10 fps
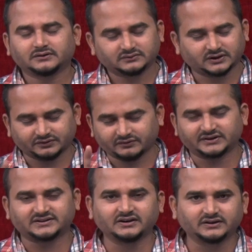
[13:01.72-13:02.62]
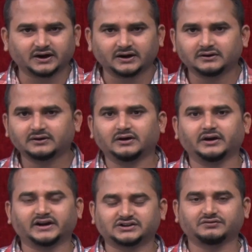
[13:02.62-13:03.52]
That we will see in the
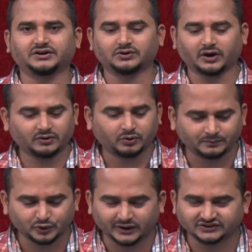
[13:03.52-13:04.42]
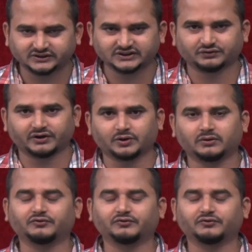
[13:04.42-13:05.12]
next video. I hope you enjoy this video.